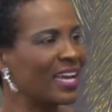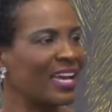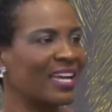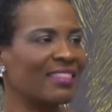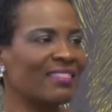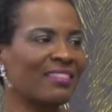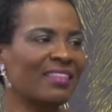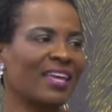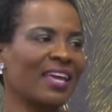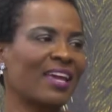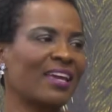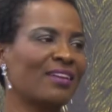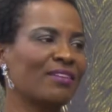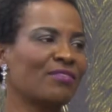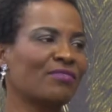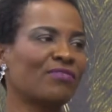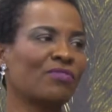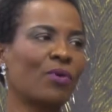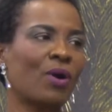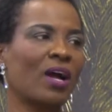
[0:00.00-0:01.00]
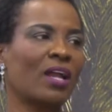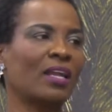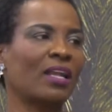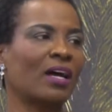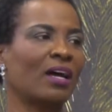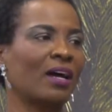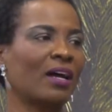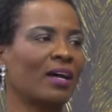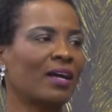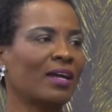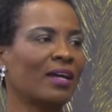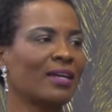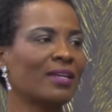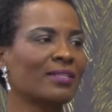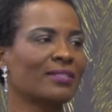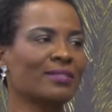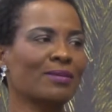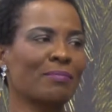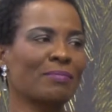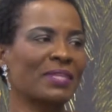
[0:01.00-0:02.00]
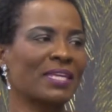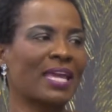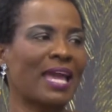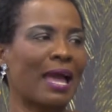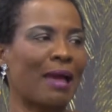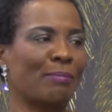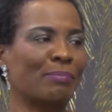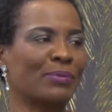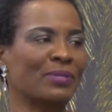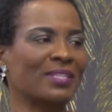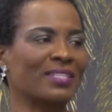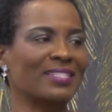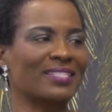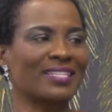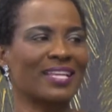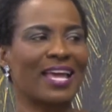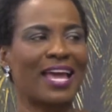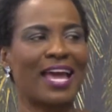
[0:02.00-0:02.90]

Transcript: And then, voila, something happens.